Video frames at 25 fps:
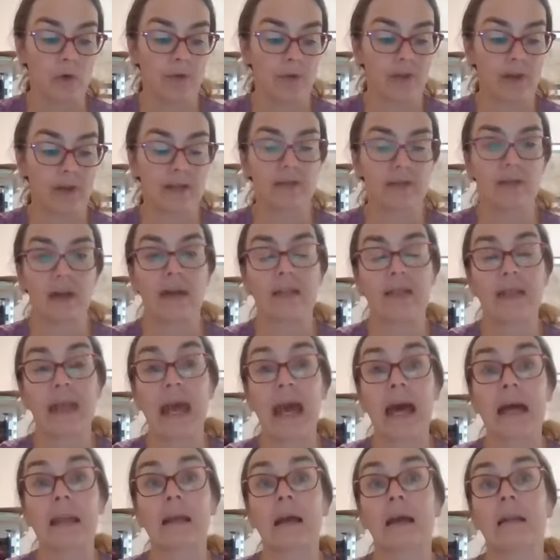things like
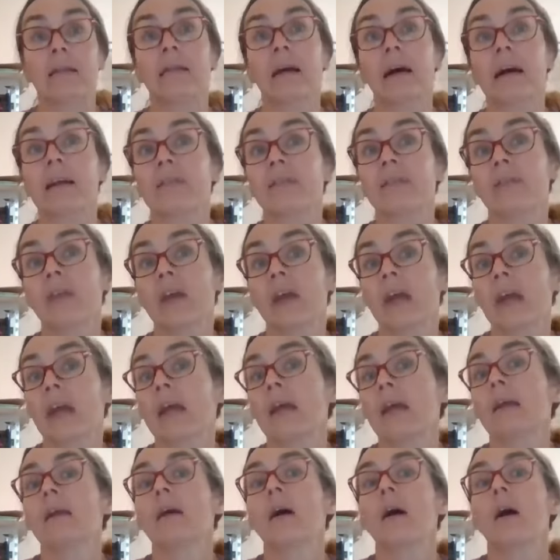that, unless
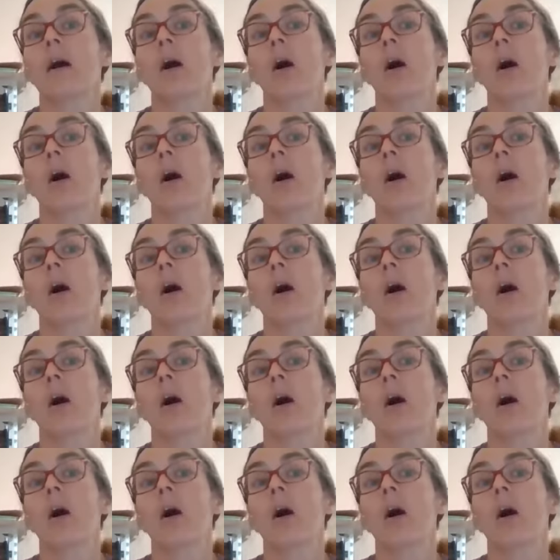they